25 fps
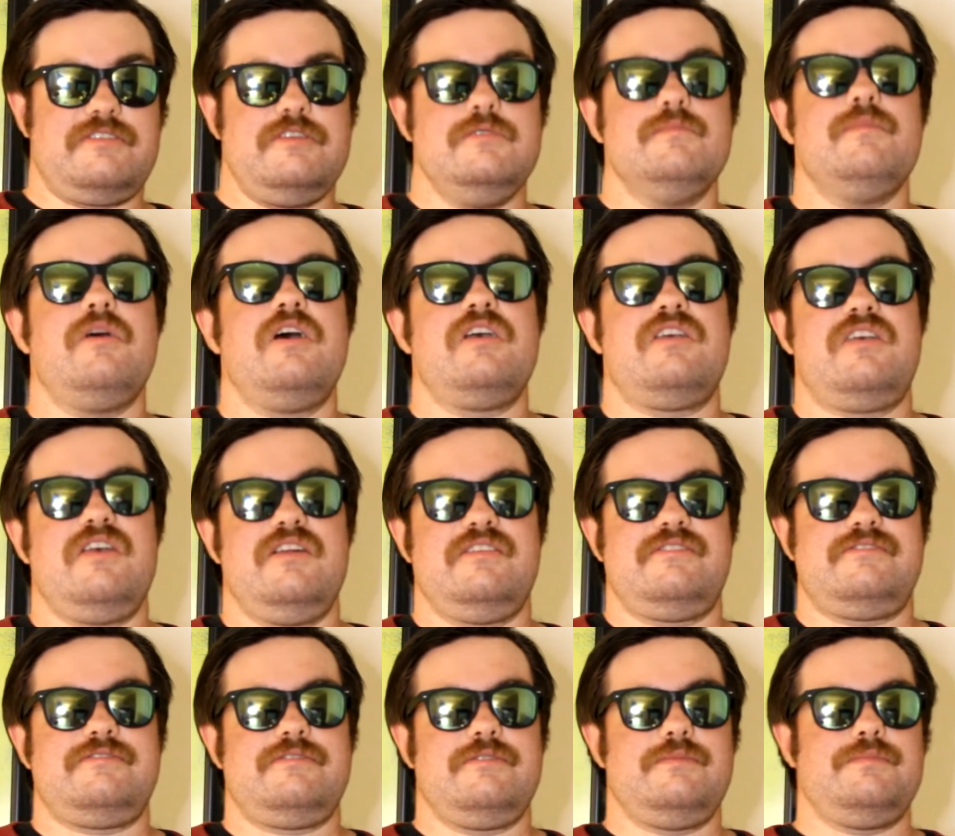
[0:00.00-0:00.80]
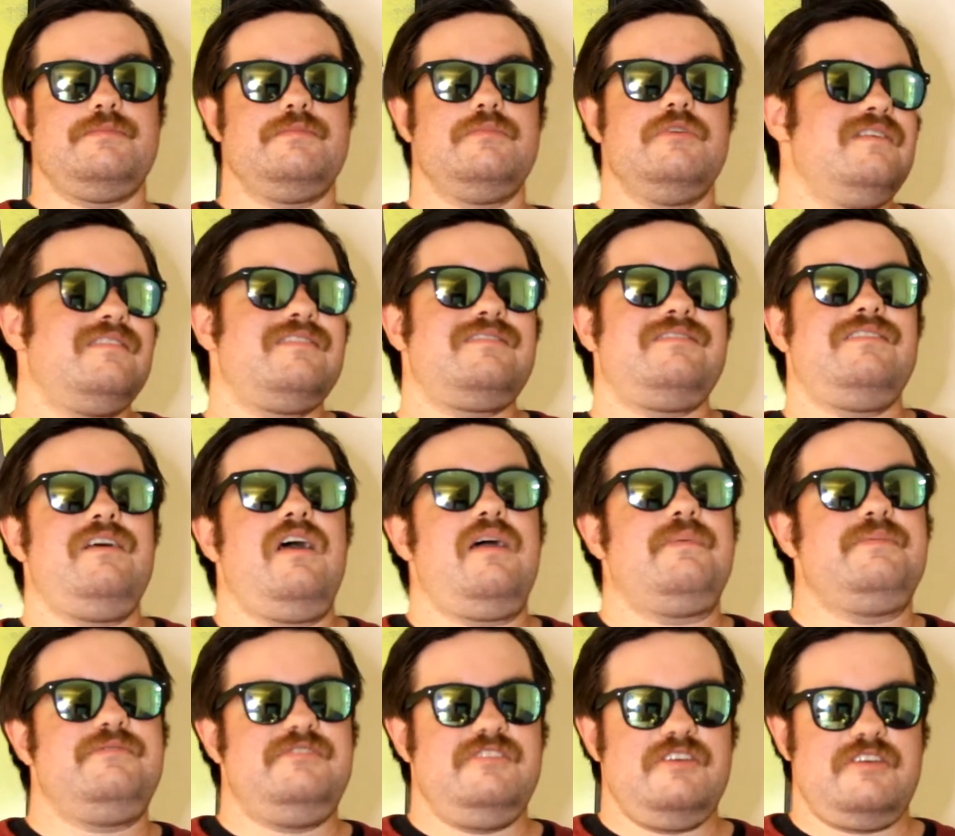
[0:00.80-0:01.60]
You might get some
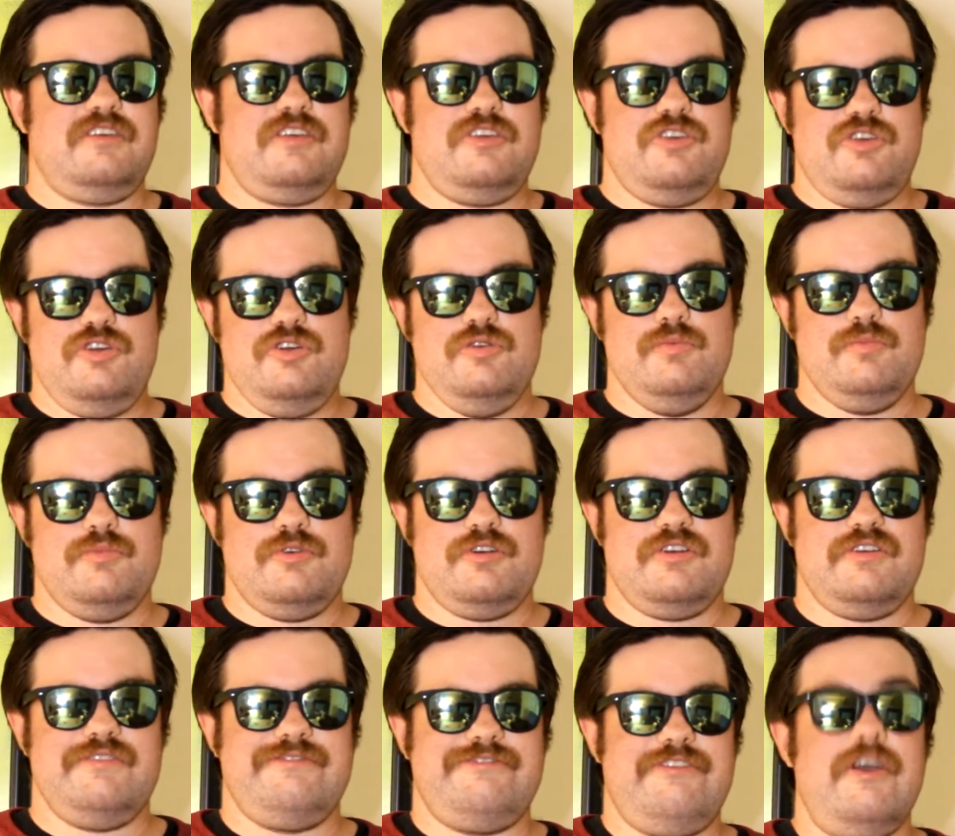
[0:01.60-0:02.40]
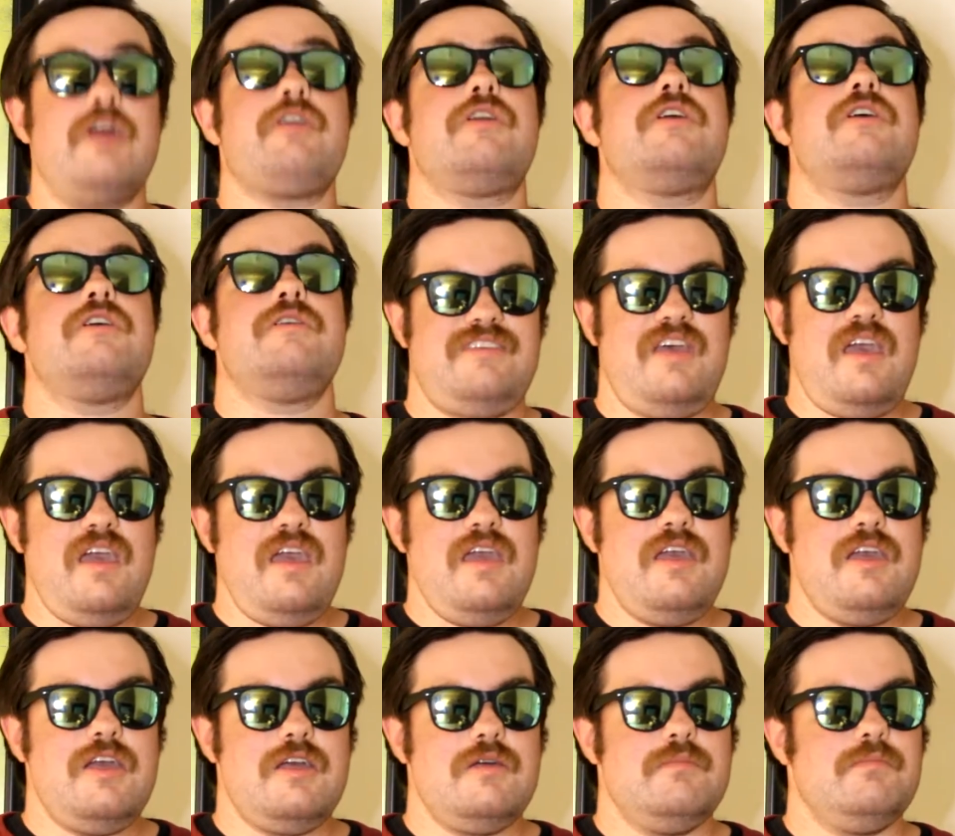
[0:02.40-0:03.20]
slapstick humor, very
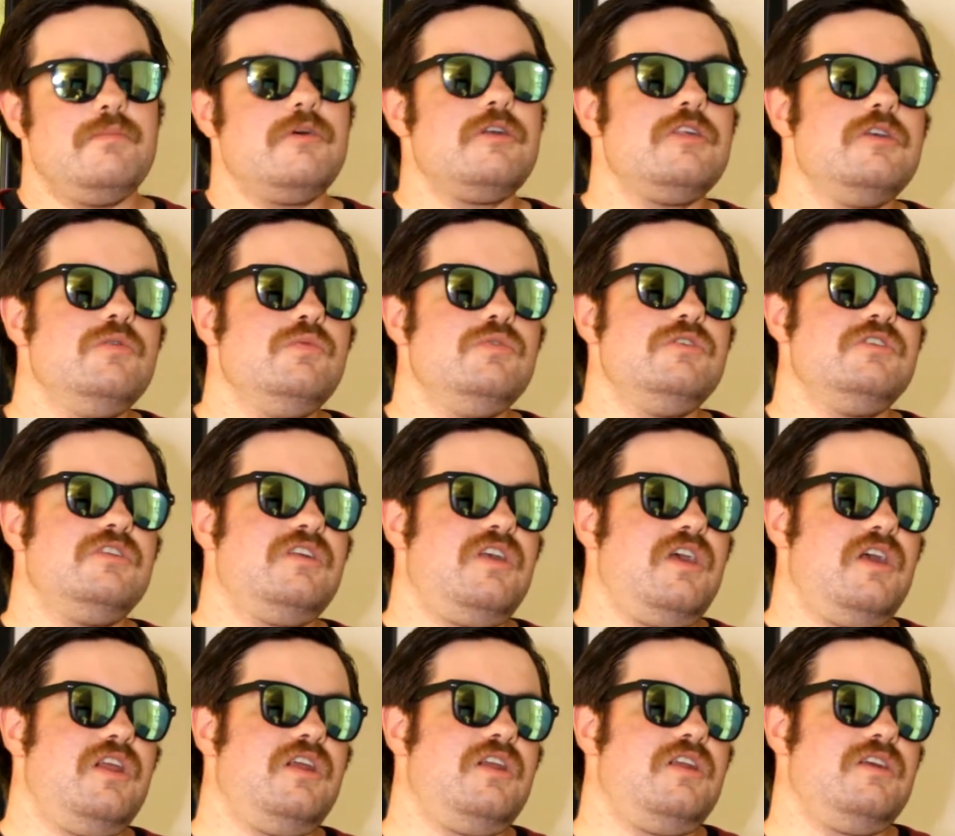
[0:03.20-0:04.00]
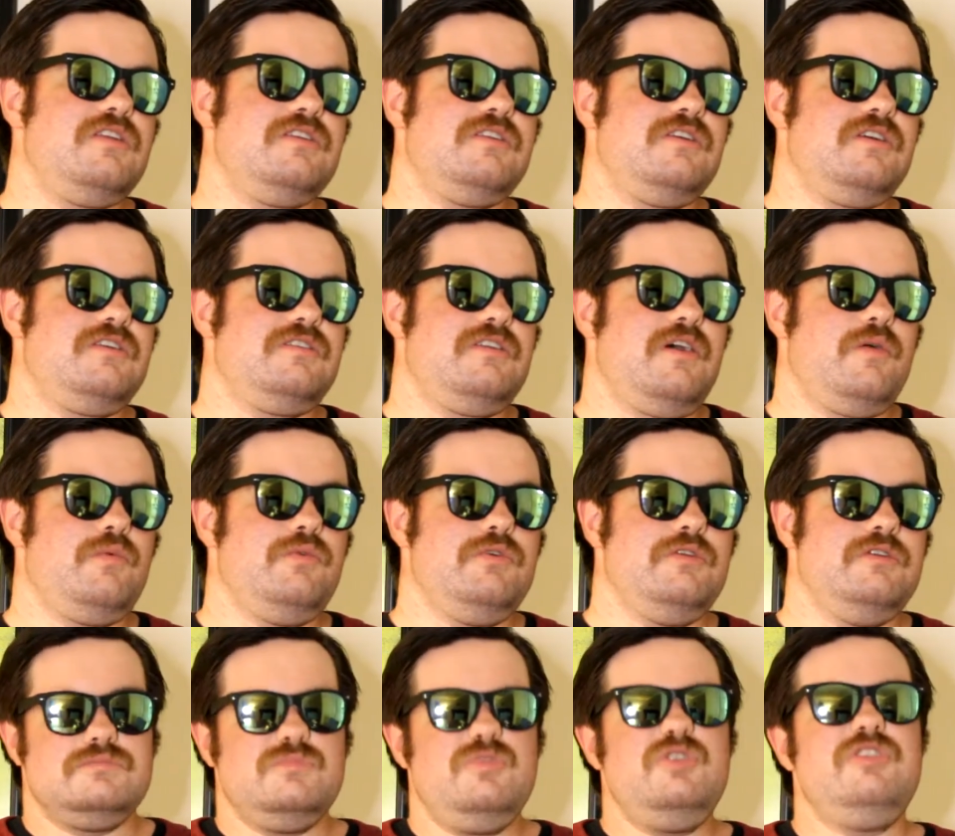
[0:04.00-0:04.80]
tame, but you wouldn't get anything that
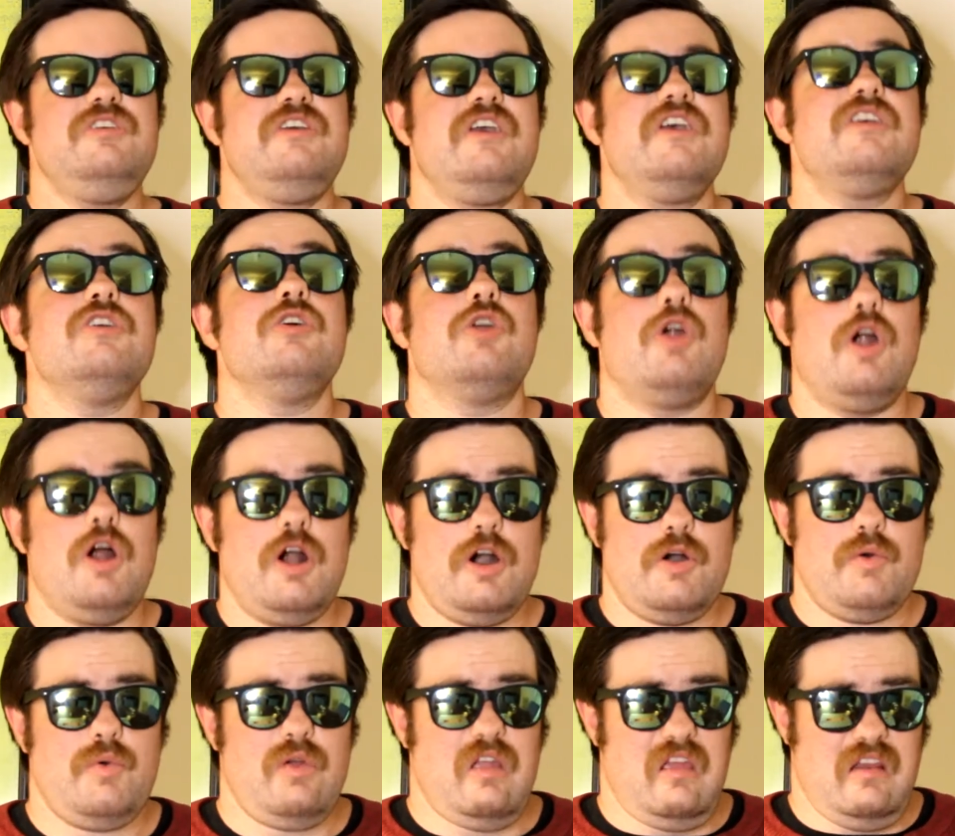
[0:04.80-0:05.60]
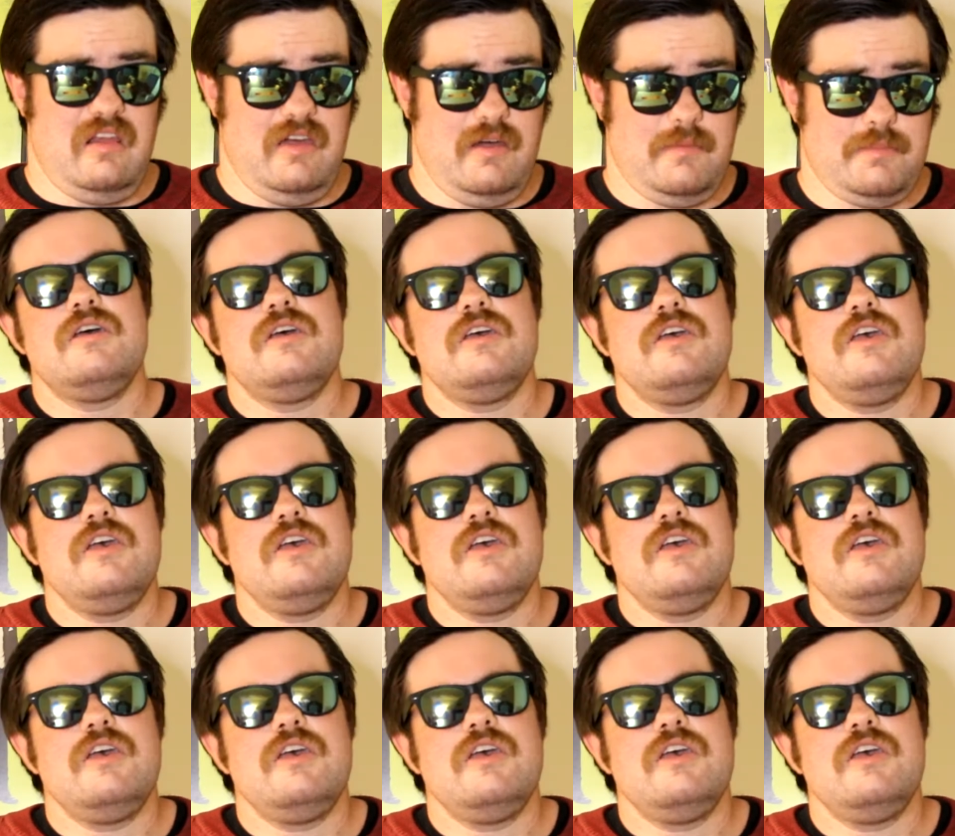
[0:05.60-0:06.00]
would really get your heart rate up.